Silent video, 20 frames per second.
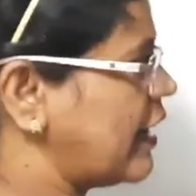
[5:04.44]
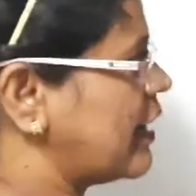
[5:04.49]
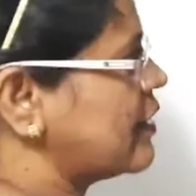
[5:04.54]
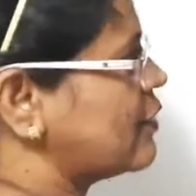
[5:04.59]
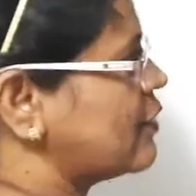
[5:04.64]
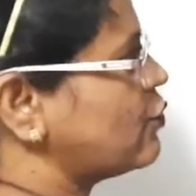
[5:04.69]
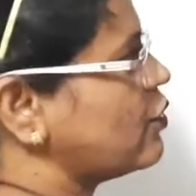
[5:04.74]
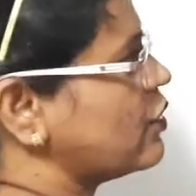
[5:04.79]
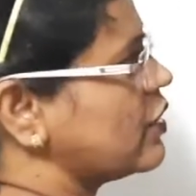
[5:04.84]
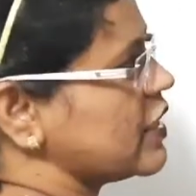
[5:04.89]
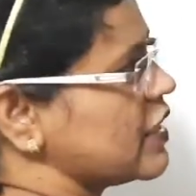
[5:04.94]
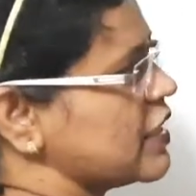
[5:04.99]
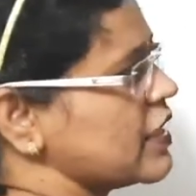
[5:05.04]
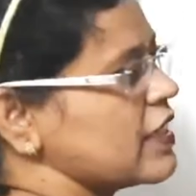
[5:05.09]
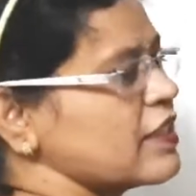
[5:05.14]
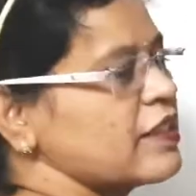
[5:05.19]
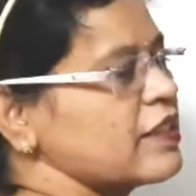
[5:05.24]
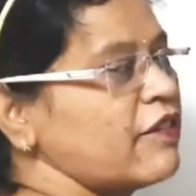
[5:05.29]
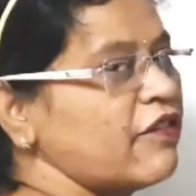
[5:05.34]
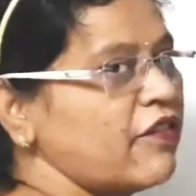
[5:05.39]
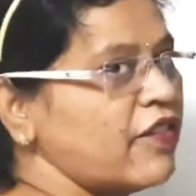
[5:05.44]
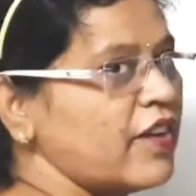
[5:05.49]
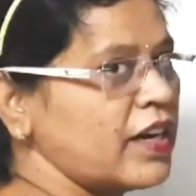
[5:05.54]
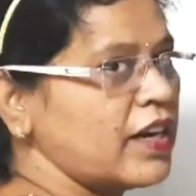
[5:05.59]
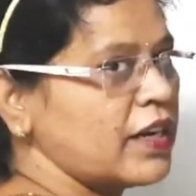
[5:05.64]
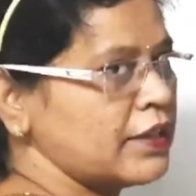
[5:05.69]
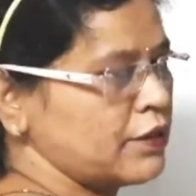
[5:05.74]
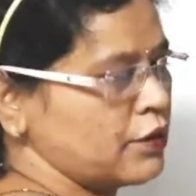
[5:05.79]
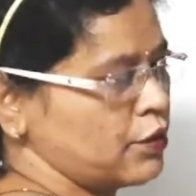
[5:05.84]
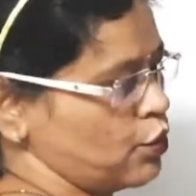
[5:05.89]
Understood? This is the
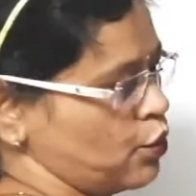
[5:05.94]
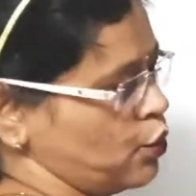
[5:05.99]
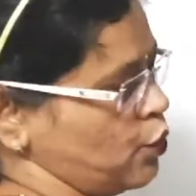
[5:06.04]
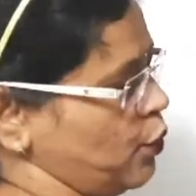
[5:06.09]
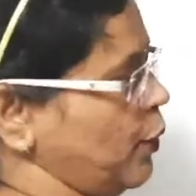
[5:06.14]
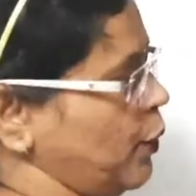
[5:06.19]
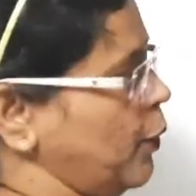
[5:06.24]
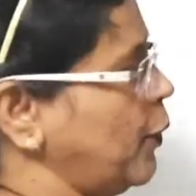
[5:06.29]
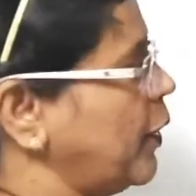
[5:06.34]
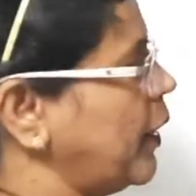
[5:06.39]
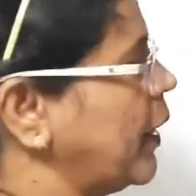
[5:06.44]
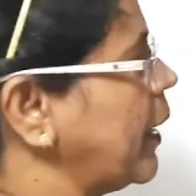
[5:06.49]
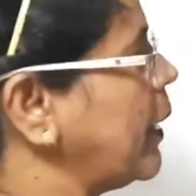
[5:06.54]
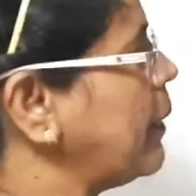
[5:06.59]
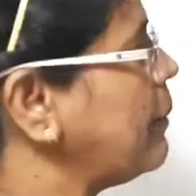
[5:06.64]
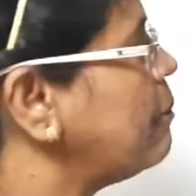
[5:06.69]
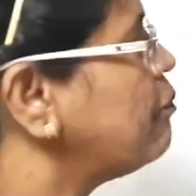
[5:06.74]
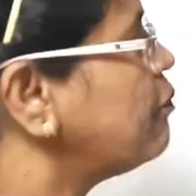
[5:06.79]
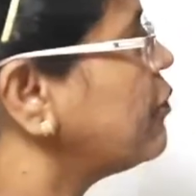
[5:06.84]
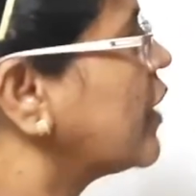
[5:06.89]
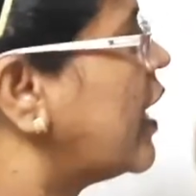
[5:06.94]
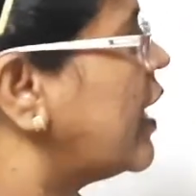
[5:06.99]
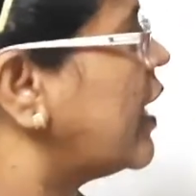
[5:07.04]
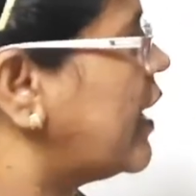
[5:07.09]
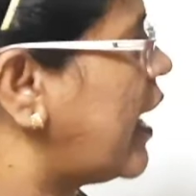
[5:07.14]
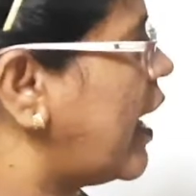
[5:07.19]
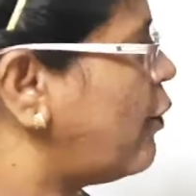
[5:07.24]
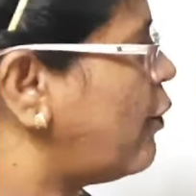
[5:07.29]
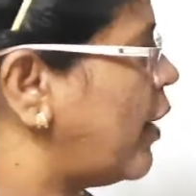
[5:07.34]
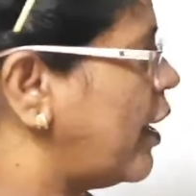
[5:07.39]
first rule. Okay.
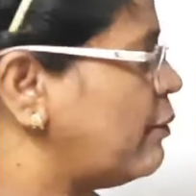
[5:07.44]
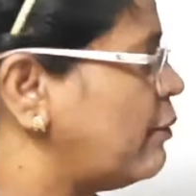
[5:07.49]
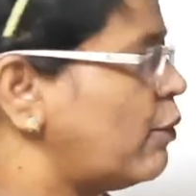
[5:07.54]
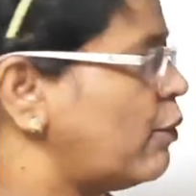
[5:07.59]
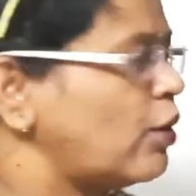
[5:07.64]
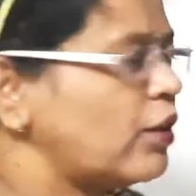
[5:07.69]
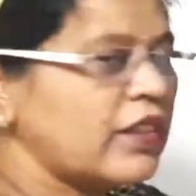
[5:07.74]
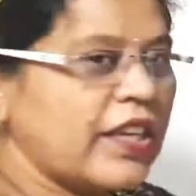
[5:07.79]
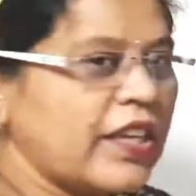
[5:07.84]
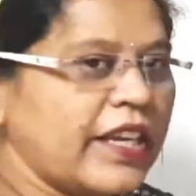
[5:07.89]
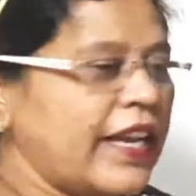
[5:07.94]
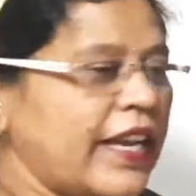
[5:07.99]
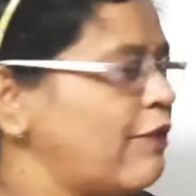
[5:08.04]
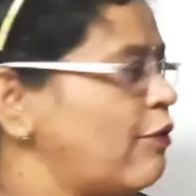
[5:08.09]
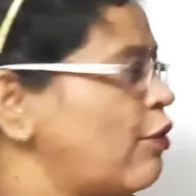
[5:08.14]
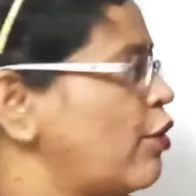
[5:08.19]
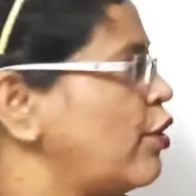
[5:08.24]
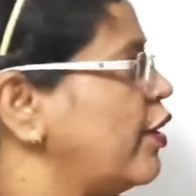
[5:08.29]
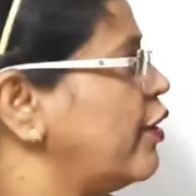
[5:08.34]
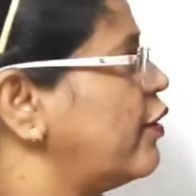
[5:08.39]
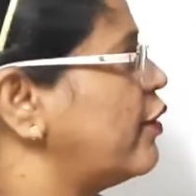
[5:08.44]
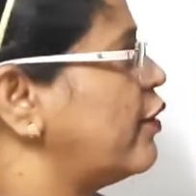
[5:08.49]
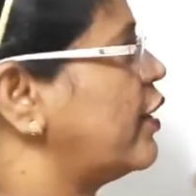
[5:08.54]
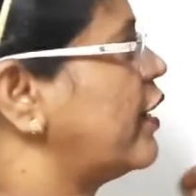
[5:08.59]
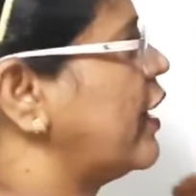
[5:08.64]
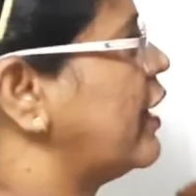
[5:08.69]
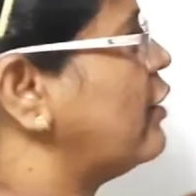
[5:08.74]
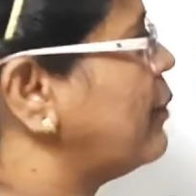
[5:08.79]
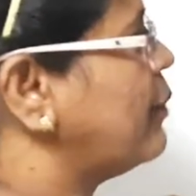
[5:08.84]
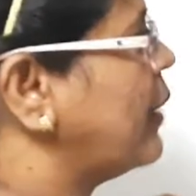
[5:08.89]
Now one more thing I
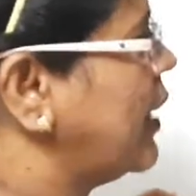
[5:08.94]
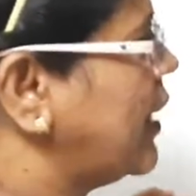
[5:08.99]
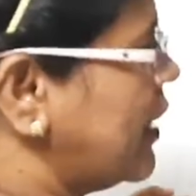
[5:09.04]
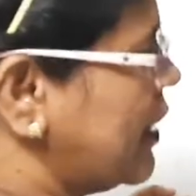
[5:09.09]
wanted to tell